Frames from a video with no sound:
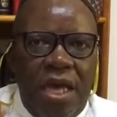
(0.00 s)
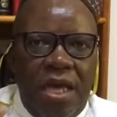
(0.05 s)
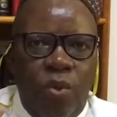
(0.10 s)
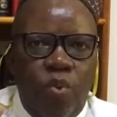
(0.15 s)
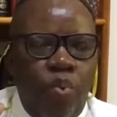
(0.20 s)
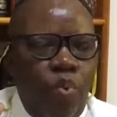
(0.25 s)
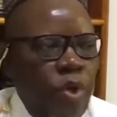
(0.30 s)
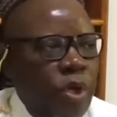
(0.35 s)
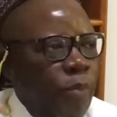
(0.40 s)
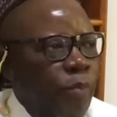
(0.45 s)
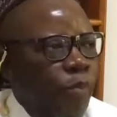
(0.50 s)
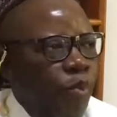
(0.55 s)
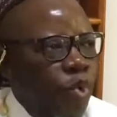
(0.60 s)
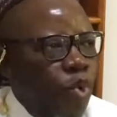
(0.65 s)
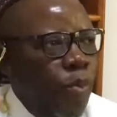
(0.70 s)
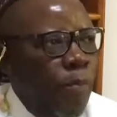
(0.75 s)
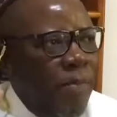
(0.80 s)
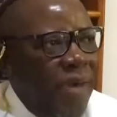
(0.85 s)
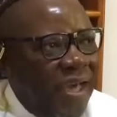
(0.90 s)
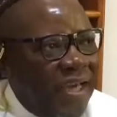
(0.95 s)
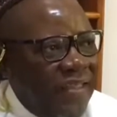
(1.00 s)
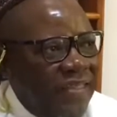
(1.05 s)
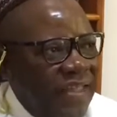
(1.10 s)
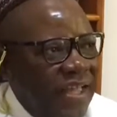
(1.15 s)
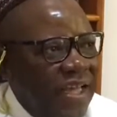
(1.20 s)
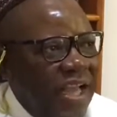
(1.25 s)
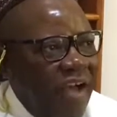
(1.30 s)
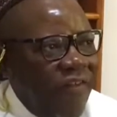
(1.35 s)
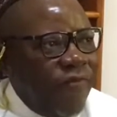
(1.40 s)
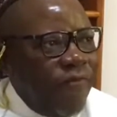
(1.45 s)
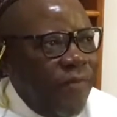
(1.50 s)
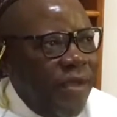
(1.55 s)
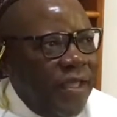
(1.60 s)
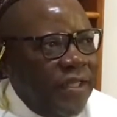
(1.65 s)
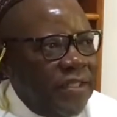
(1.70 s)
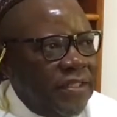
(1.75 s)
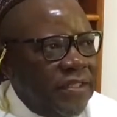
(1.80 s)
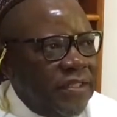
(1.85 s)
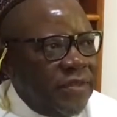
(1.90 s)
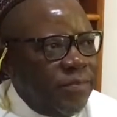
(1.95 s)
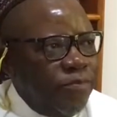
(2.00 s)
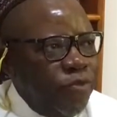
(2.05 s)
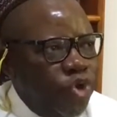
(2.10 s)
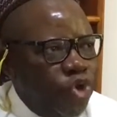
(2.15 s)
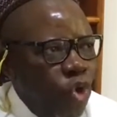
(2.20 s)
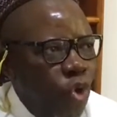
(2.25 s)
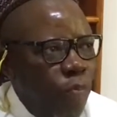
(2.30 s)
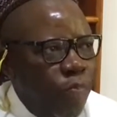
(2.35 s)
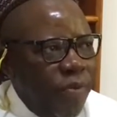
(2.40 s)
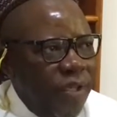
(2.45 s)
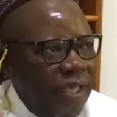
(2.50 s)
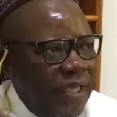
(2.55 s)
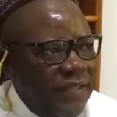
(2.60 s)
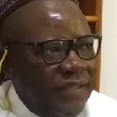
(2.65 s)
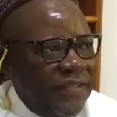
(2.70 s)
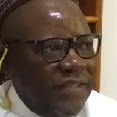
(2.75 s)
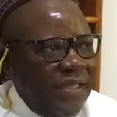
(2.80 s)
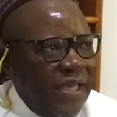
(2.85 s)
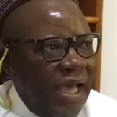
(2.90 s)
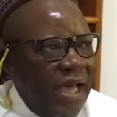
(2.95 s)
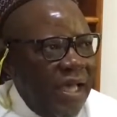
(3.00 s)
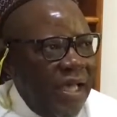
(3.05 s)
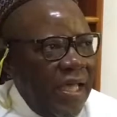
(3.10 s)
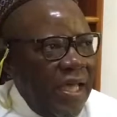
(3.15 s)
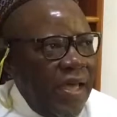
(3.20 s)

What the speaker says: we will make the government job easier